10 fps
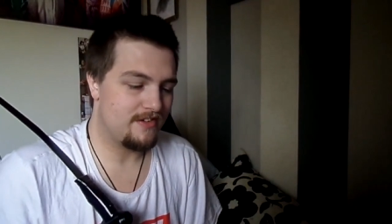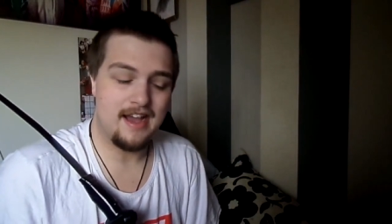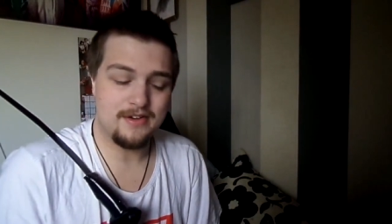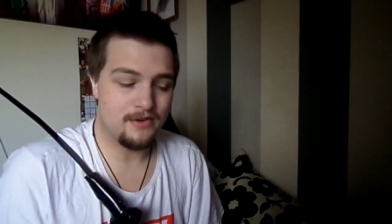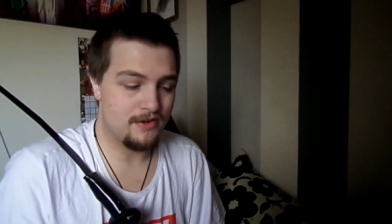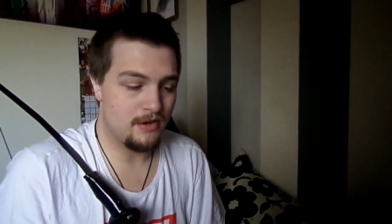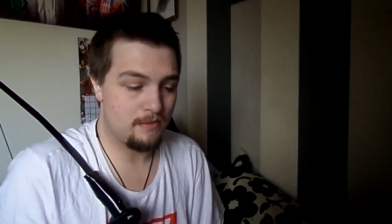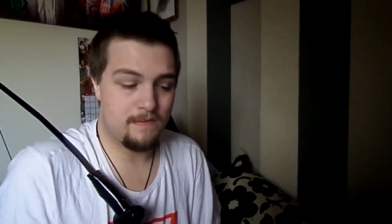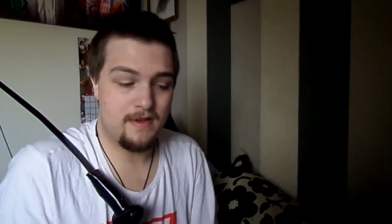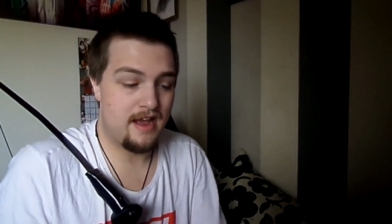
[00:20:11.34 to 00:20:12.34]
I don't know.
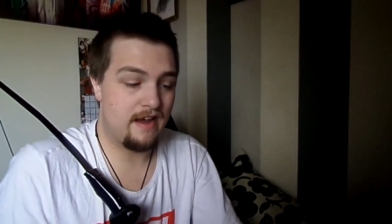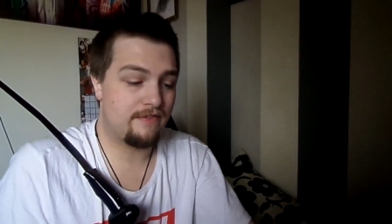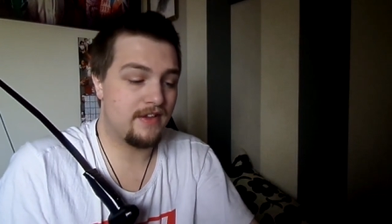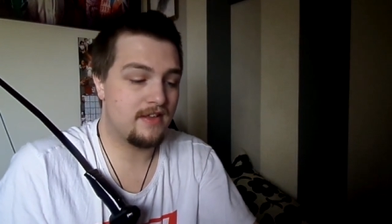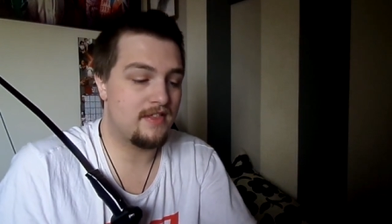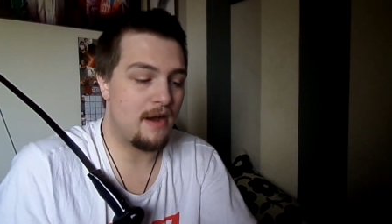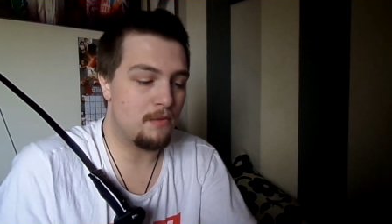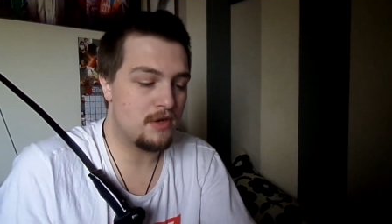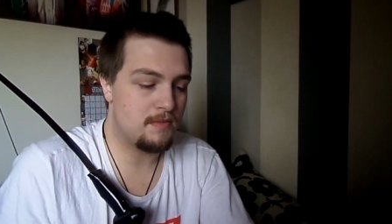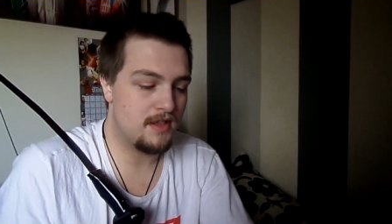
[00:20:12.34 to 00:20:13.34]
I think that
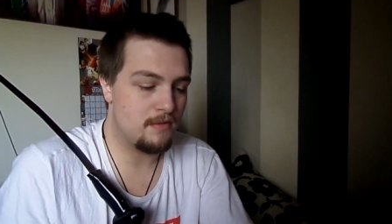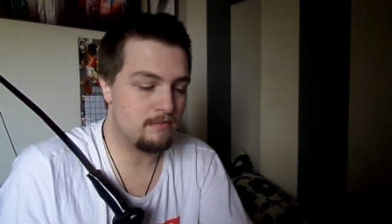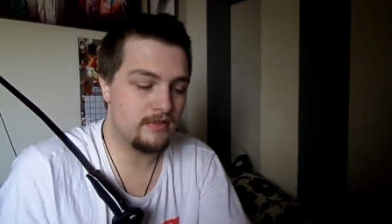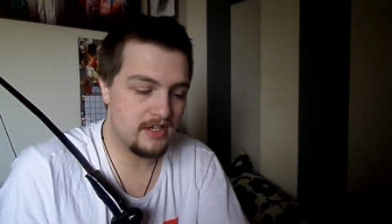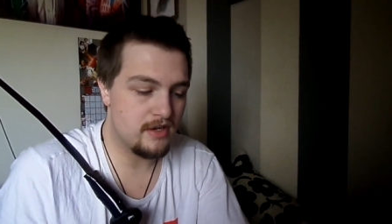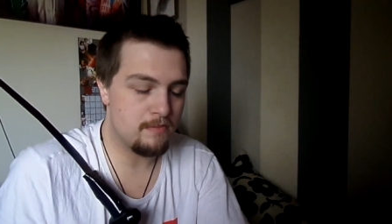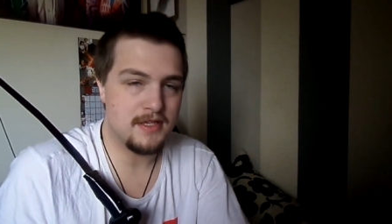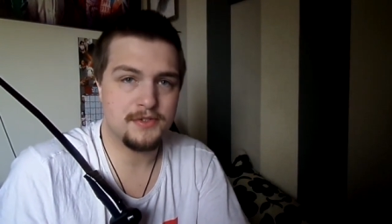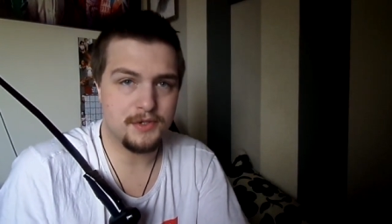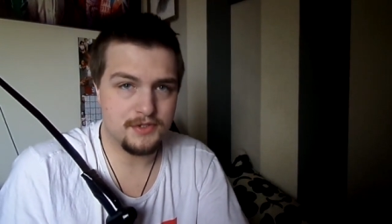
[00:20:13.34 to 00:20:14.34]
would be the, you know,
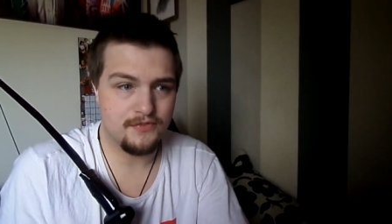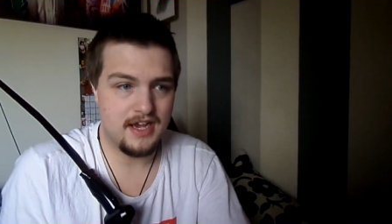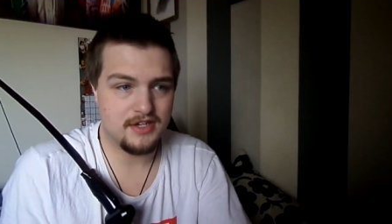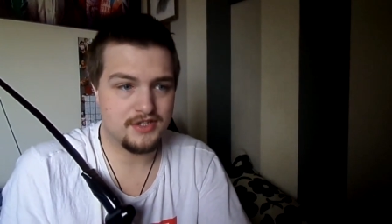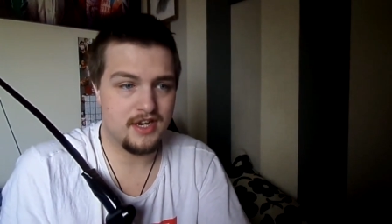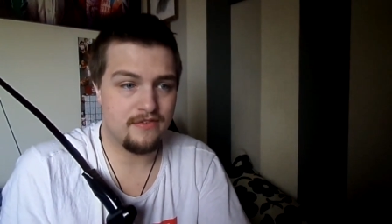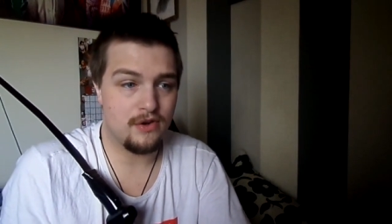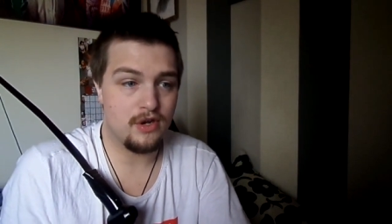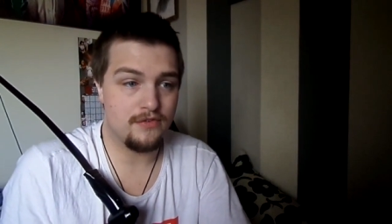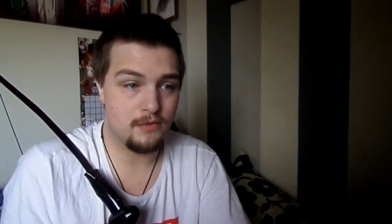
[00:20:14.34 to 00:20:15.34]
best course of action if
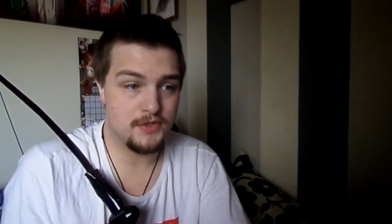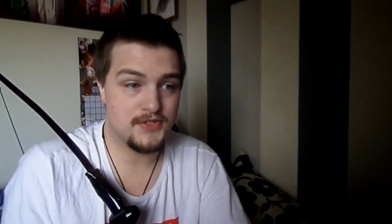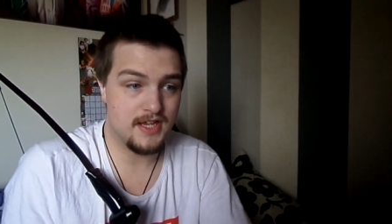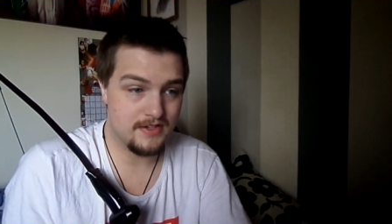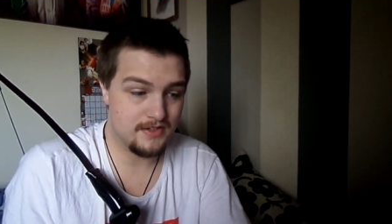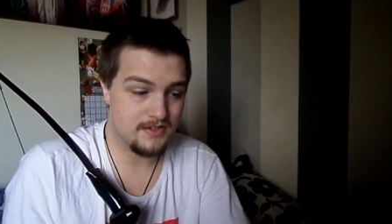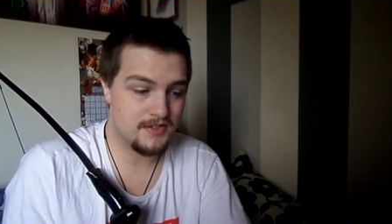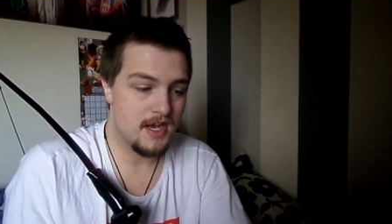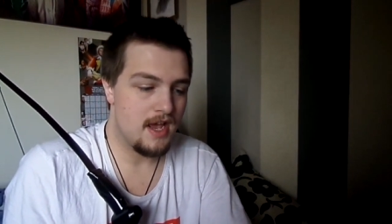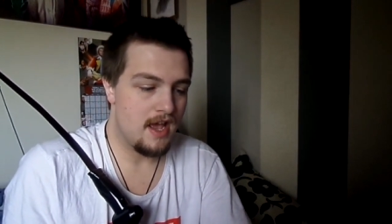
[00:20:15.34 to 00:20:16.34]
Oliver was
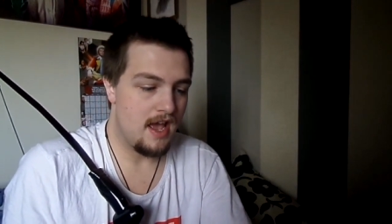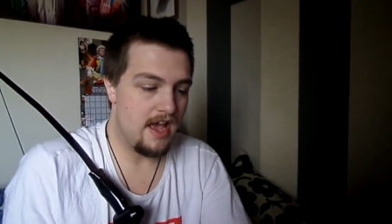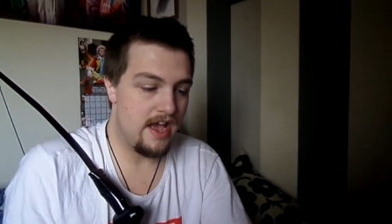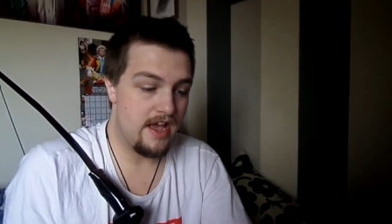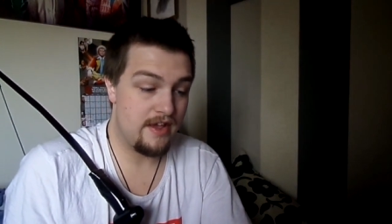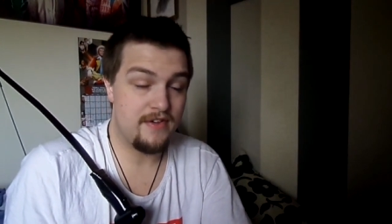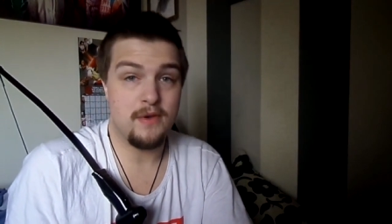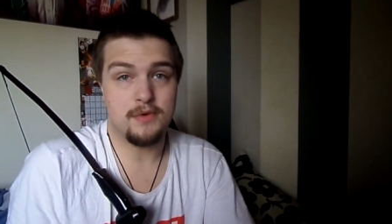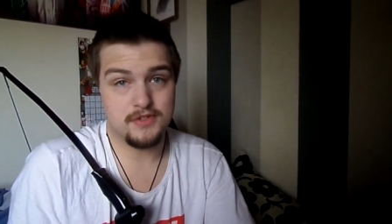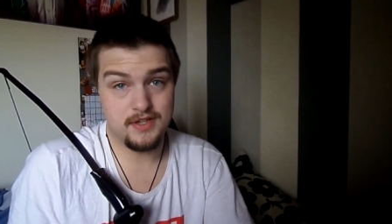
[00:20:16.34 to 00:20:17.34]
sentenced. Uh, if he
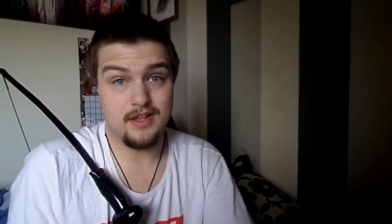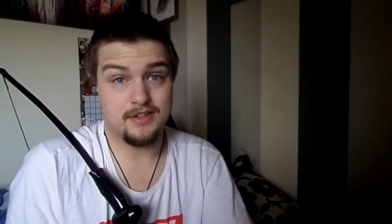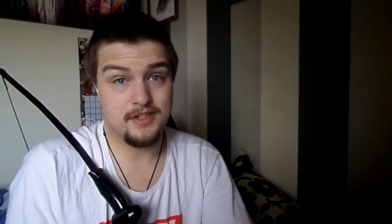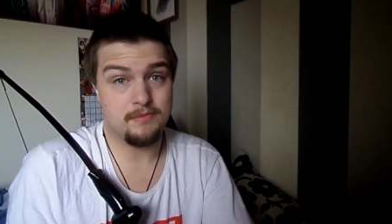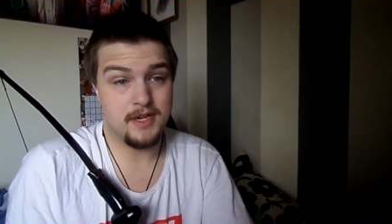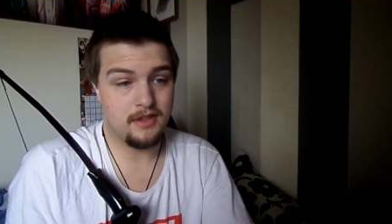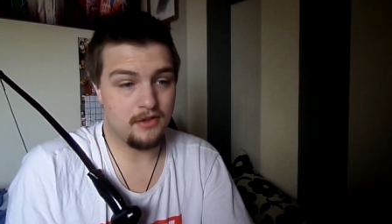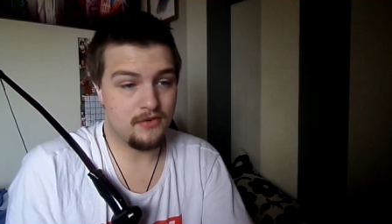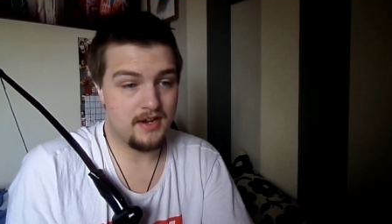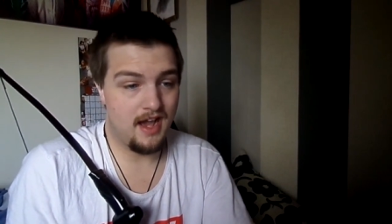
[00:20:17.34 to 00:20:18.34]
was guilty of being the
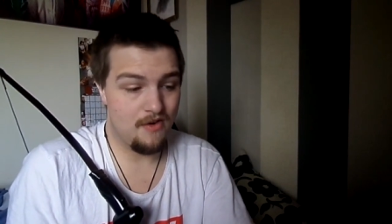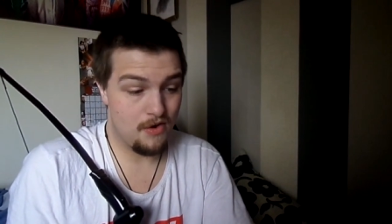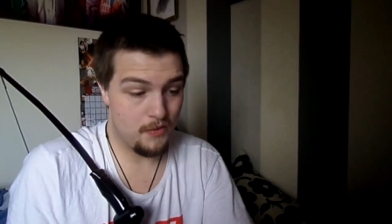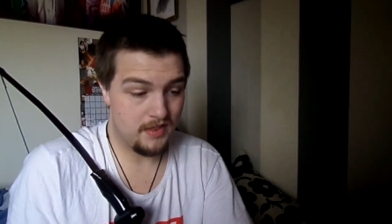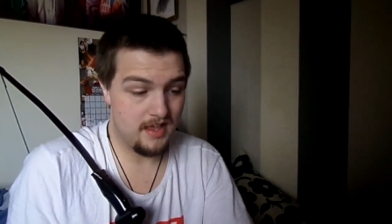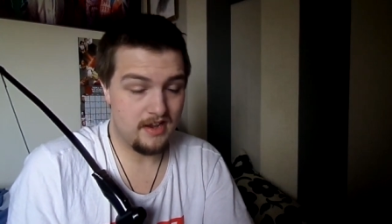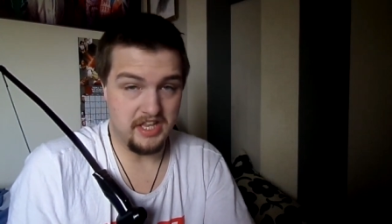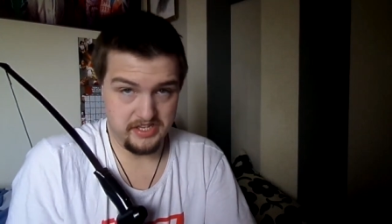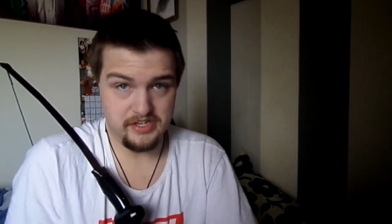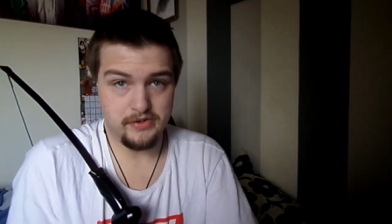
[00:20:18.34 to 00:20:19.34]
Green Arrow and they,
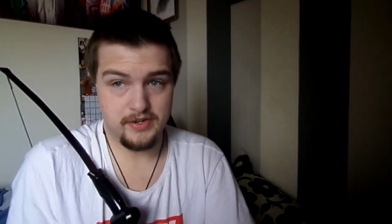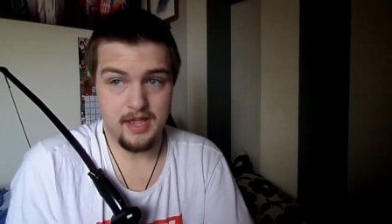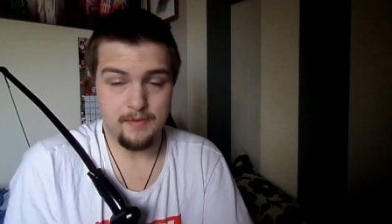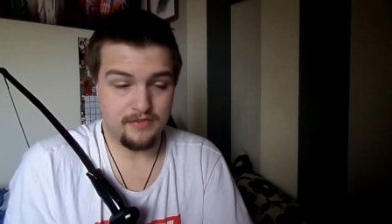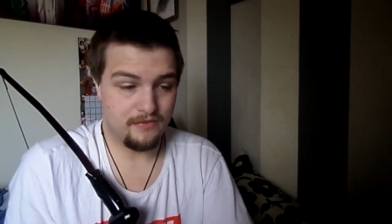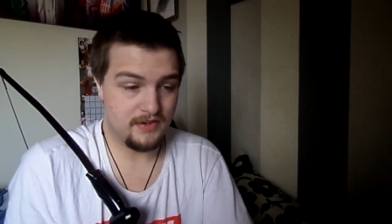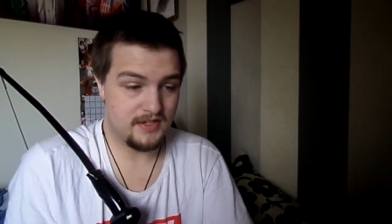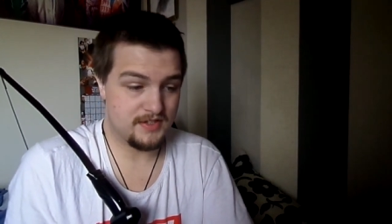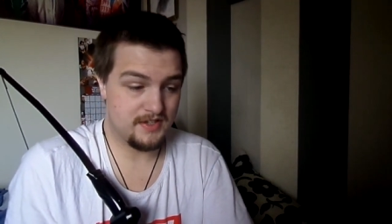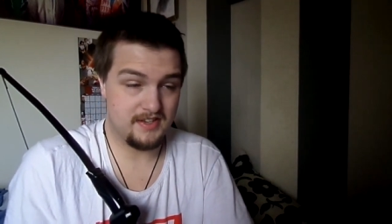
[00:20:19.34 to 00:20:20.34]
you know, came after
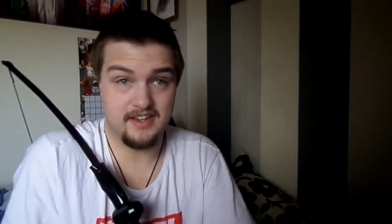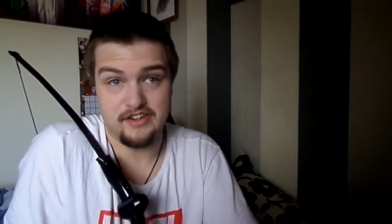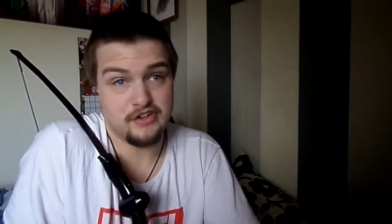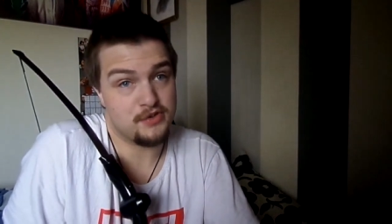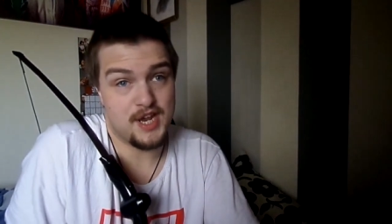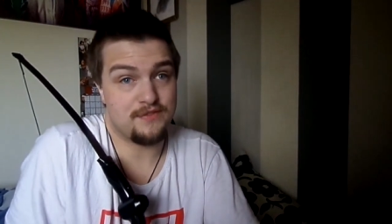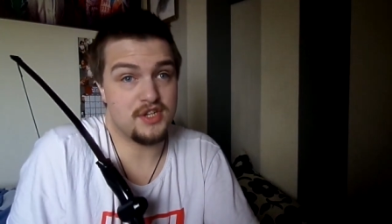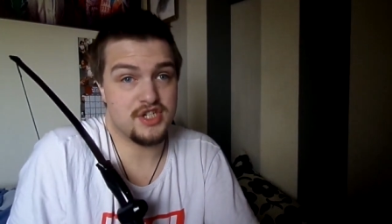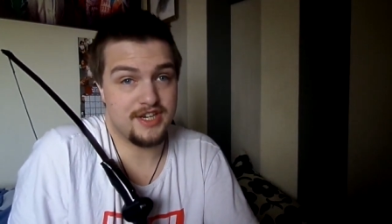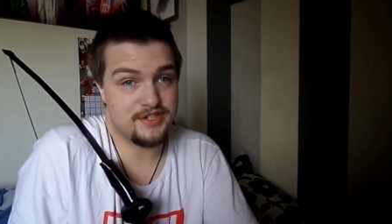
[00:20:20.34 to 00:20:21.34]
Felicity, you'd have to
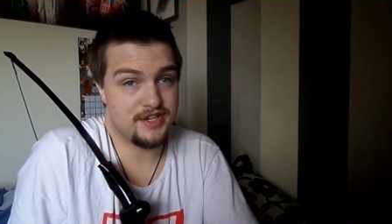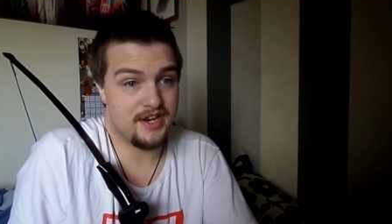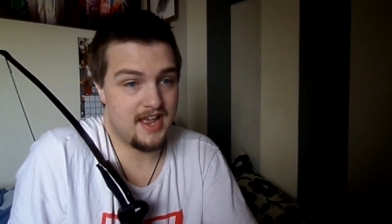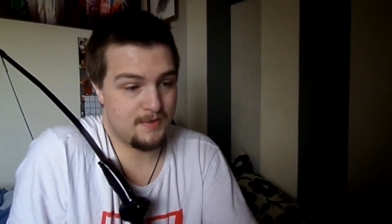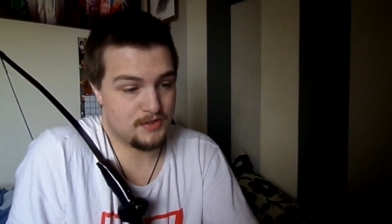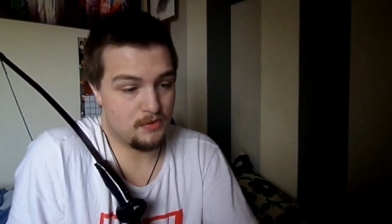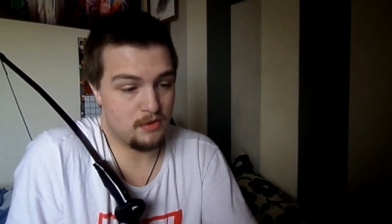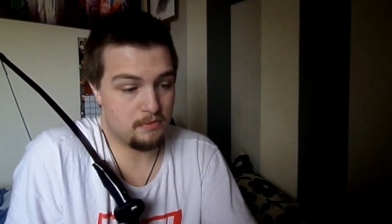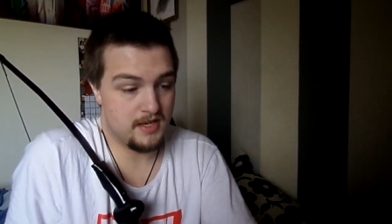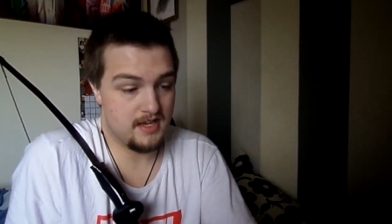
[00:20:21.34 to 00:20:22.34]
change their name, so it
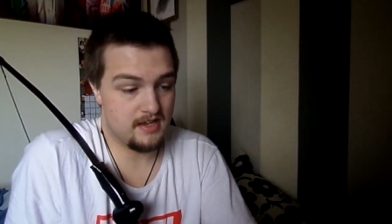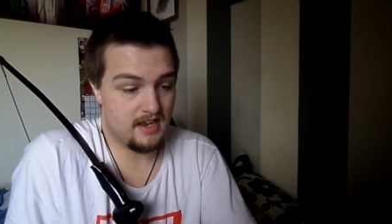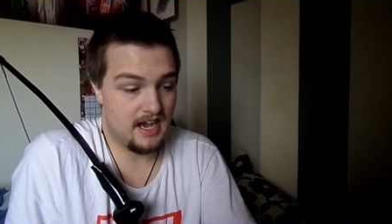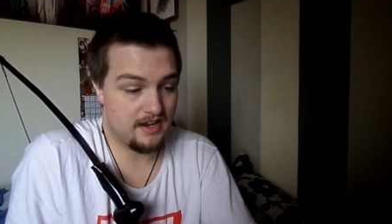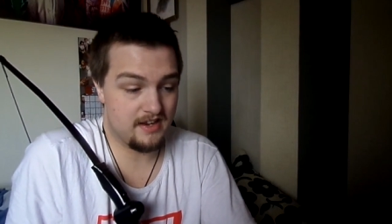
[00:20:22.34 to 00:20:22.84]
would be hard.